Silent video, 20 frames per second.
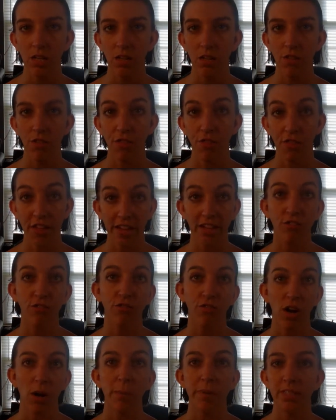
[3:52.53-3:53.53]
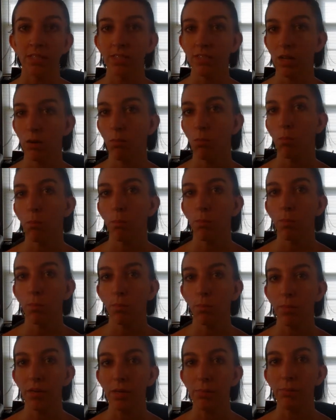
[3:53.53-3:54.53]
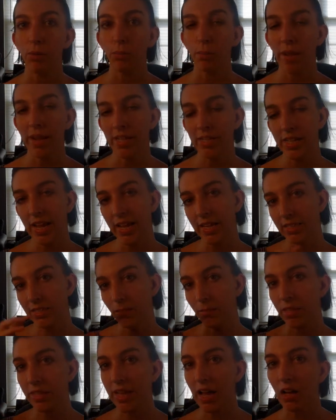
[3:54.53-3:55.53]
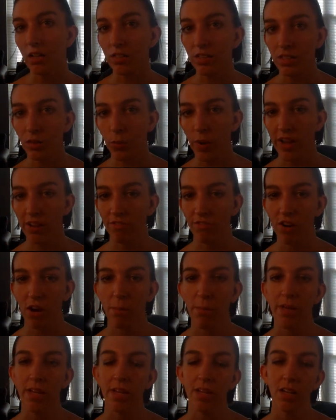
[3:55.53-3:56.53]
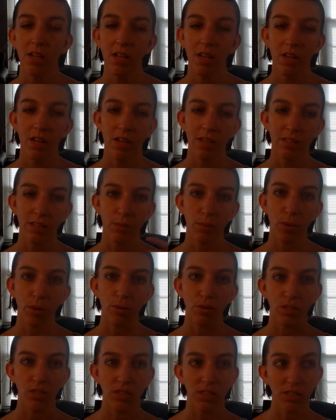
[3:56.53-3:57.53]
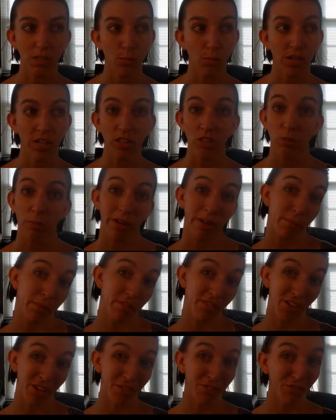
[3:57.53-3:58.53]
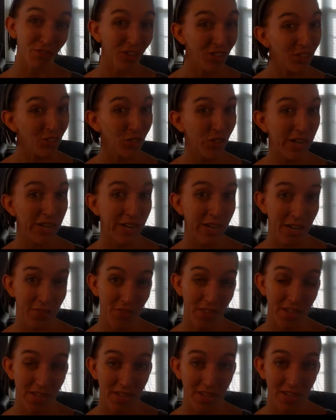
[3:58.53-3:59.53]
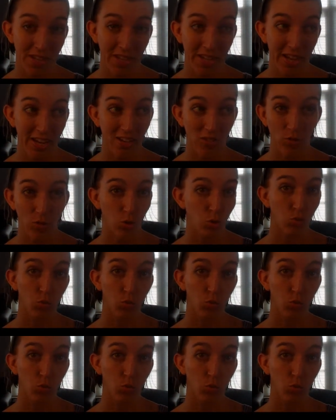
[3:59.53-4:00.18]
thing from it. Some people may take something else away from it, as opposed to someone else who might be very frustrated at the ending and just